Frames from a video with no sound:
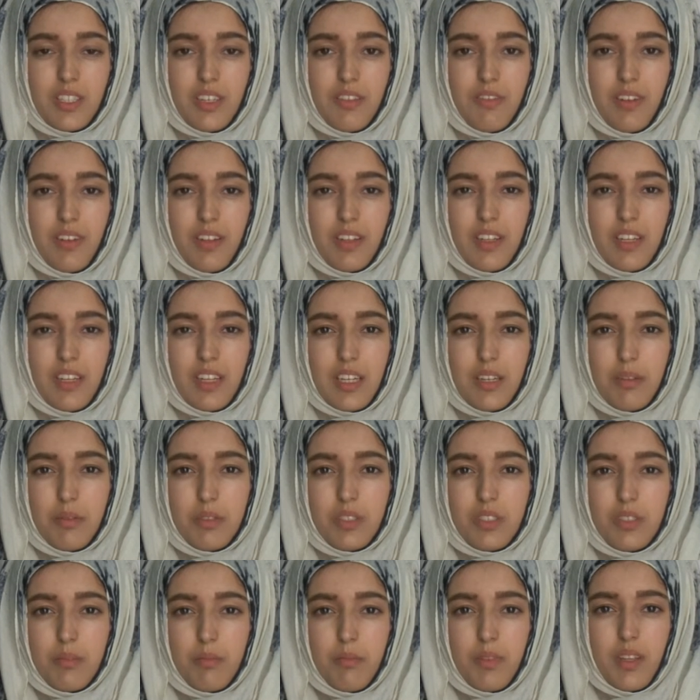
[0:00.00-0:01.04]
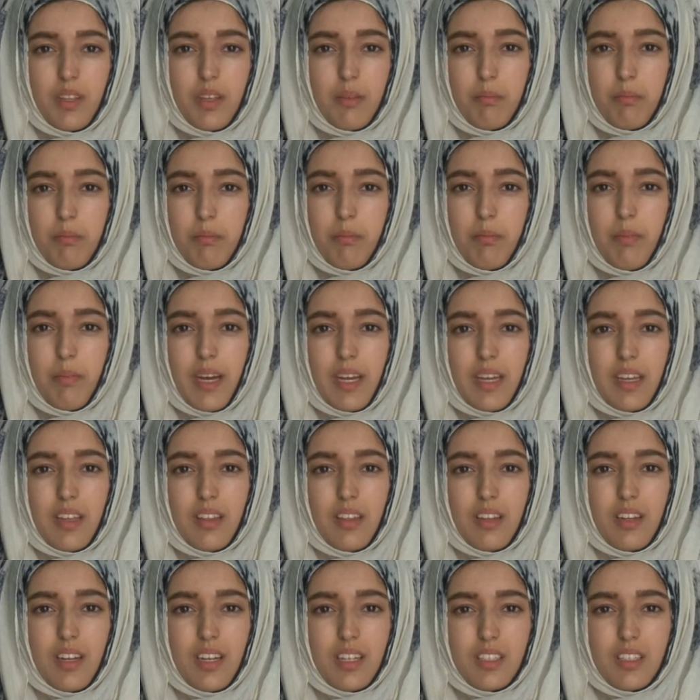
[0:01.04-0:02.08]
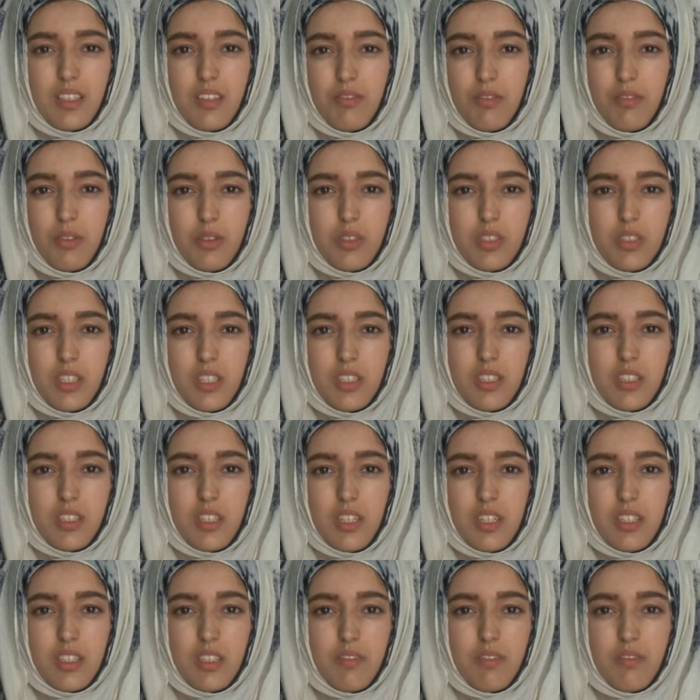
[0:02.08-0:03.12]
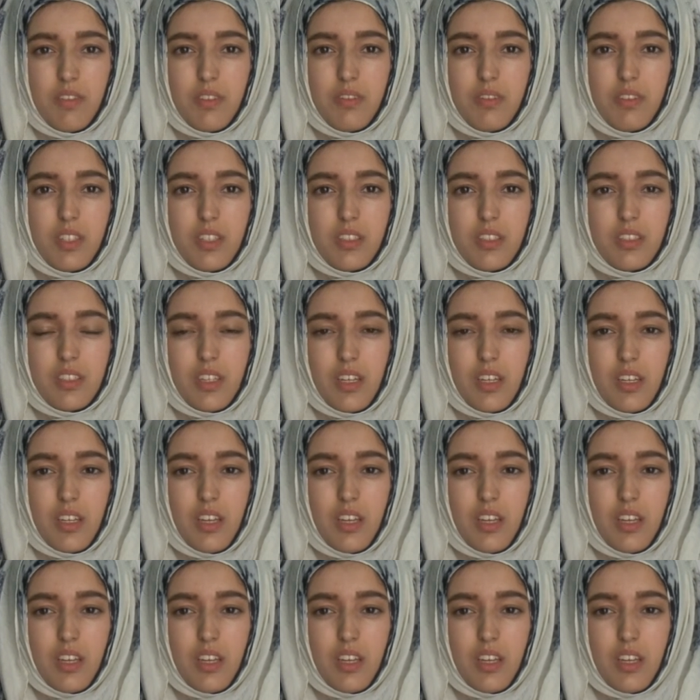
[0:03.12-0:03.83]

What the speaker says: I felt like it was something back in the 1940s, 1950s.